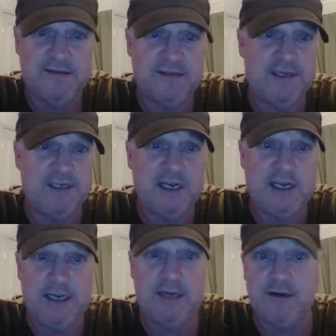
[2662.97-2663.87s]
CJ.
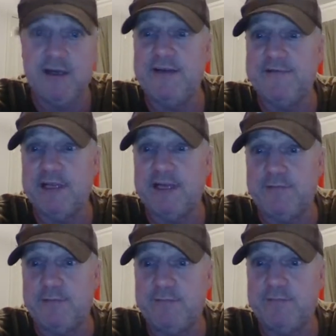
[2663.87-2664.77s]
He'll even love
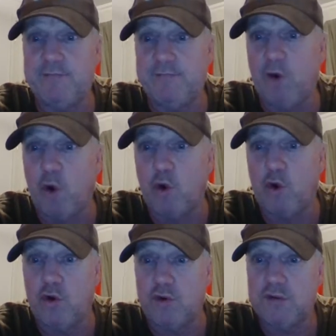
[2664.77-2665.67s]
it
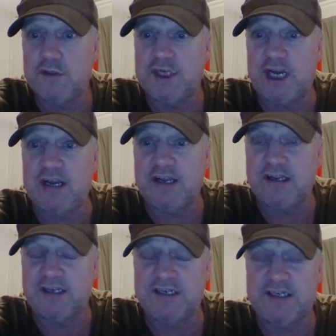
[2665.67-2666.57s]
more, Janet,
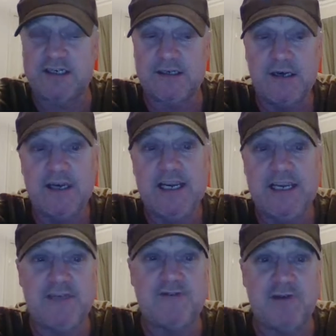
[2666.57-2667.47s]
because
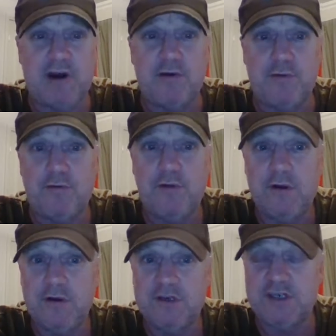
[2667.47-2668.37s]
he's grown
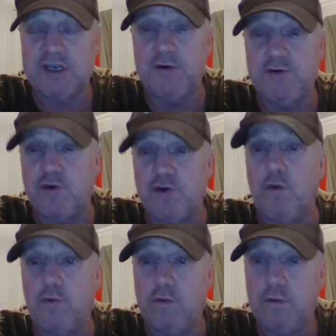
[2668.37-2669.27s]
so
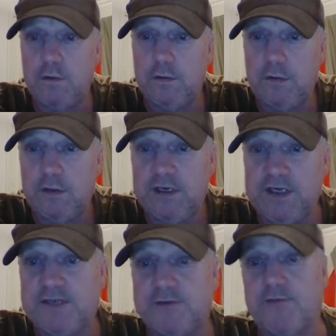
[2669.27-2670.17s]
tall.
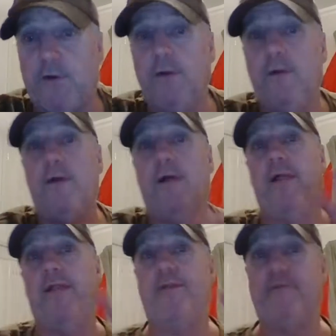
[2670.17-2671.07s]
He's
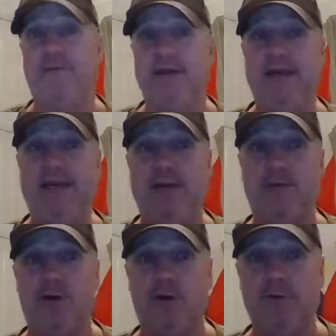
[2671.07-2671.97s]

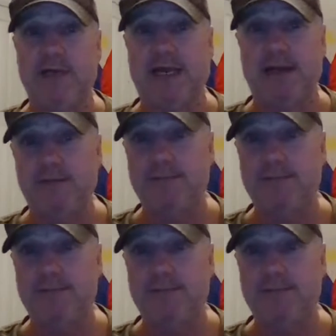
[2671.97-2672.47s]
3-year-old now,